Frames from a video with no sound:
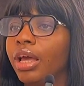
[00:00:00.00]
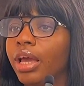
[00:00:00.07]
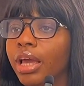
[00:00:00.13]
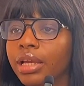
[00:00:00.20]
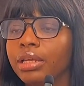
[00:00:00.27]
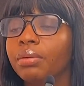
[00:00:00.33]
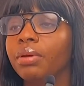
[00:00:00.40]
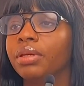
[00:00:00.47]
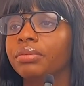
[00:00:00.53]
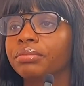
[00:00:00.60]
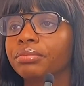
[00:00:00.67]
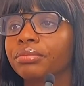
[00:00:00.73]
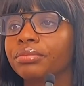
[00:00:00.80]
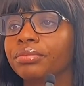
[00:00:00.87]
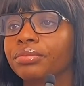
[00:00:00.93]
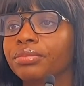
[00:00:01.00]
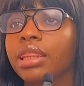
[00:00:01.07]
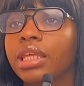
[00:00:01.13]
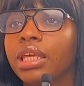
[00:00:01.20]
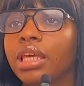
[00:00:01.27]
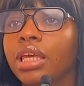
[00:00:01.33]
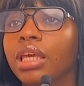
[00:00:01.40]
Anyway,
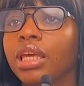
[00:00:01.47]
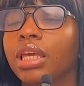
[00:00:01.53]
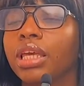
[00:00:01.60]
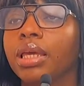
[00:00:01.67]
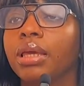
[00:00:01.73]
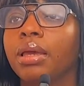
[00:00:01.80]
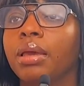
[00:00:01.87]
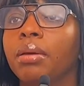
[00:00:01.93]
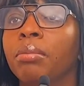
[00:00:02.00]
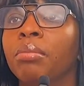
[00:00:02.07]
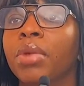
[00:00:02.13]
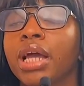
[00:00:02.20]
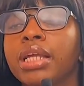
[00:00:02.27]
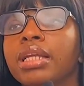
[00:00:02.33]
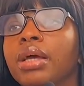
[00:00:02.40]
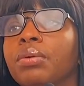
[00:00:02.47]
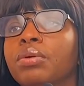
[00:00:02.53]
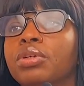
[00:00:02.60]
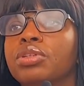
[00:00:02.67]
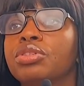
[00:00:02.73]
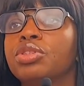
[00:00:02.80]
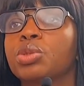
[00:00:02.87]
the man that
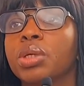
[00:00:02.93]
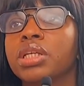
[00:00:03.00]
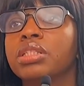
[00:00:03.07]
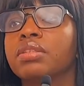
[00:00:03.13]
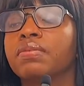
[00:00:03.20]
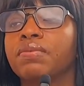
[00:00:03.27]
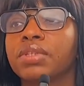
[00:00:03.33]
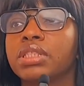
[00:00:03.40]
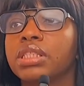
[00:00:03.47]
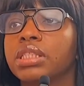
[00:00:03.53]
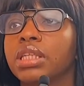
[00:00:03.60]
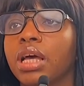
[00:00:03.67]
was trying to fix his